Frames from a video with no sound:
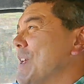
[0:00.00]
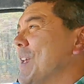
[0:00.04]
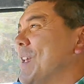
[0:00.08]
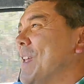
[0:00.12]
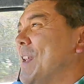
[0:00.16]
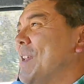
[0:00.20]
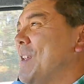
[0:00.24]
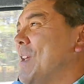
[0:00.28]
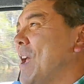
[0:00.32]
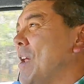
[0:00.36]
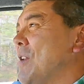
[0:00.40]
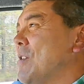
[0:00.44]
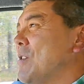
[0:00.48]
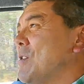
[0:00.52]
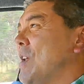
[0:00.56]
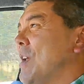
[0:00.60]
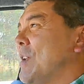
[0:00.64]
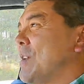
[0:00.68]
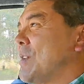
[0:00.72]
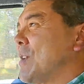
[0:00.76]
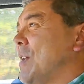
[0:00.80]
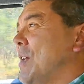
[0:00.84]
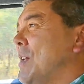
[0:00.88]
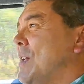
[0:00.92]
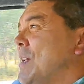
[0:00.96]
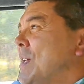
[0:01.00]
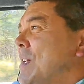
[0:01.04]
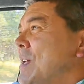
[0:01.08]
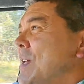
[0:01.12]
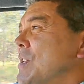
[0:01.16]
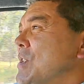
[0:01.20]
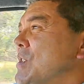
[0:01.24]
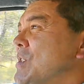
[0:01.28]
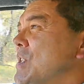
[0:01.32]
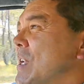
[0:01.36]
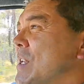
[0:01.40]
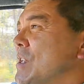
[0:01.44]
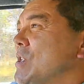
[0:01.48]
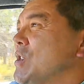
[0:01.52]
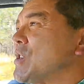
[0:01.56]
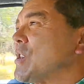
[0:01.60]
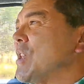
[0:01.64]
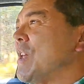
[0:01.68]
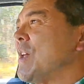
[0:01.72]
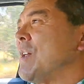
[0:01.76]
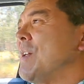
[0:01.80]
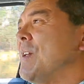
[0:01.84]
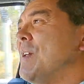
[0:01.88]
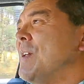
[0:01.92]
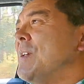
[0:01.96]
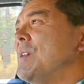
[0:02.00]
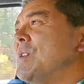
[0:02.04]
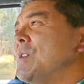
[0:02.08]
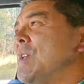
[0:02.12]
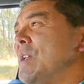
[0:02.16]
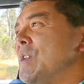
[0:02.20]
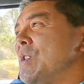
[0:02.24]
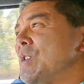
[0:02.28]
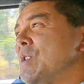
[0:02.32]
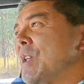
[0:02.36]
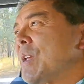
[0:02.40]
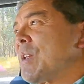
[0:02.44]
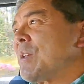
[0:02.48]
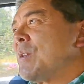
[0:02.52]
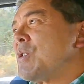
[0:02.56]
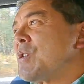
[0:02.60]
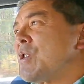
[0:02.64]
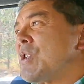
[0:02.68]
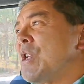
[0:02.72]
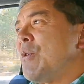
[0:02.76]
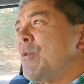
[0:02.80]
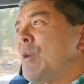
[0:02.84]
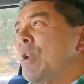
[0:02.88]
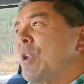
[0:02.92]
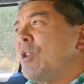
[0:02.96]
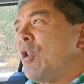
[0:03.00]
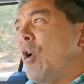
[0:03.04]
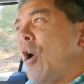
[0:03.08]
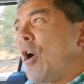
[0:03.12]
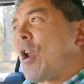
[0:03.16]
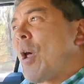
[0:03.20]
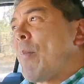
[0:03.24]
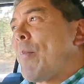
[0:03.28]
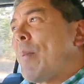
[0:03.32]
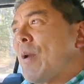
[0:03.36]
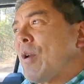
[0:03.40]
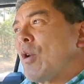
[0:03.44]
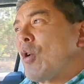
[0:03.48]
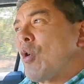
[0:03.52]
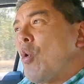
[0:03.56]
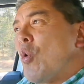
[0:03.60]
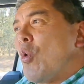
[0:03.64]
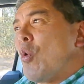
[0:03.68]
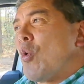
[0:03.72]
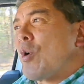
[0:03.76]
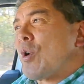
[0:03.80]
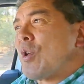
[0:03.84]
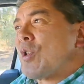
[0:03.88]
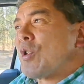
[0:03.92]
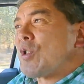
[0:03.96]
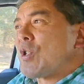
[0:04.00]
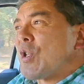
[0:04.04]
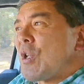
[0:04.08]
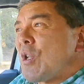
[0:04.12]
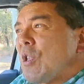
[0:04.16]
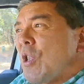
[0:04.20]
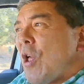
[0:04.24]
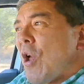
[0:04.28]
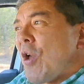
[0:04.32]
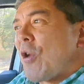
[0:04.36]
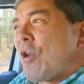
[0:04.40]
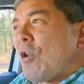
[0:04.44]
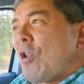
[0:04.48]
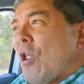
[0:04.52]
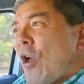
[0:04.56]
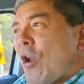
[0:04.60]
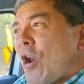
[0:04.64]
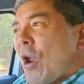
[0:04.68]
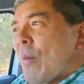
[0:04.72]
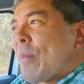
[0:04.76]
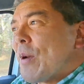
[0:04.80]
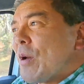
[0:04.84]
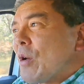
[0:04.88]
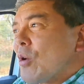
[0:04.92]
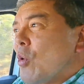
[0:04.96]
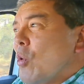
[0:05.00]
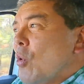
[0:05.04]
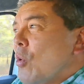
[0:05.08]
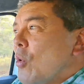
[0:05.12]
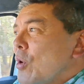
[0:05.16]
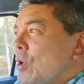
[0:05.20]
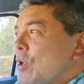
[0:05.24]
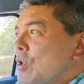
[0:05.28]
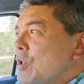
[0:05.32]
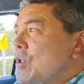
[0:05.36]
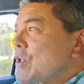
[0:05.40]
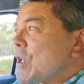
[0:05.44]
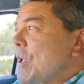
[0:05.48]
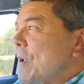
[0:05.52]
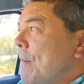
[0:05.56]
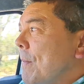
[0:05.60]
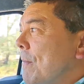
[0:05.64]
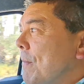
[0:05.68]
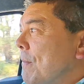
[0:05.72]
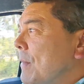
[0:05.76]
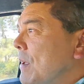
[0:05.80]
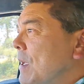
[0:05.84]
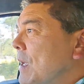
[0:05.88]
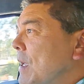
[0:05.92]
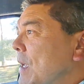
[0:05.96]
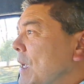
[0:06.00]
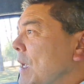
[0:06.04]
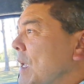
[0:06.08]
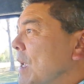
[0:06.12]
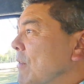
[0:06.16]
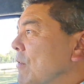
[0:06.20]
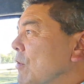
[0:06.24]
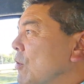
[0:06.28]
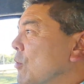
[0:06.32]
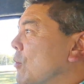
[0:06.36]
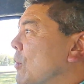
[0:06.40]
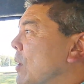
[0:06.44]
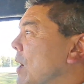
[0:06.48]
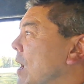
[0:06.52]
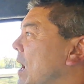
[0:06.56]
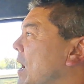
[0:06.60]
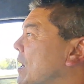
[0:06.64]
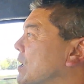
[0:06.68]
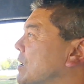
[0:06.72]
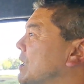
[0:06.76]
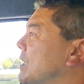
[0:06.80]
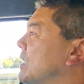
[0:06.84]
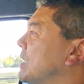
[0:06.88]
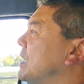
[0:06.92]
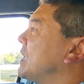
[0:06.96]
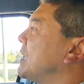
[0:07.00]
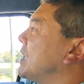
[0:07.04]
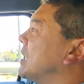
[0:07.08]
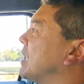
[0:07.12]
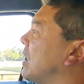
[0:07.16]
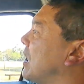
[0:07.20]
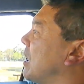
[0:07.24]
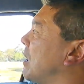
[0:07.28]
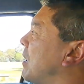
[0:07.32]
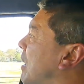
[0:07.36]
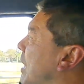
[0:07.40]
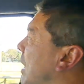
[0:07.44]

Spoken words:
You can be able to get to sense the steering light up in corners, load up in corners, even around here.